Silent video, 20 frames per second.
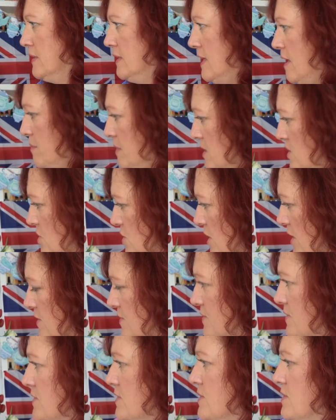let me
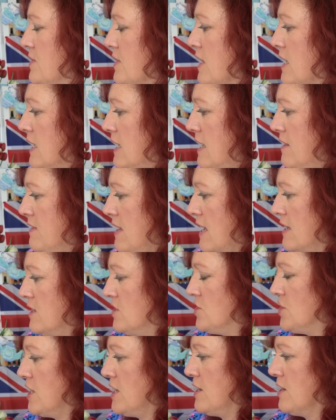just clear the
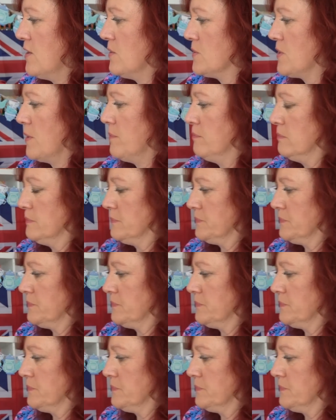energy. Hold on.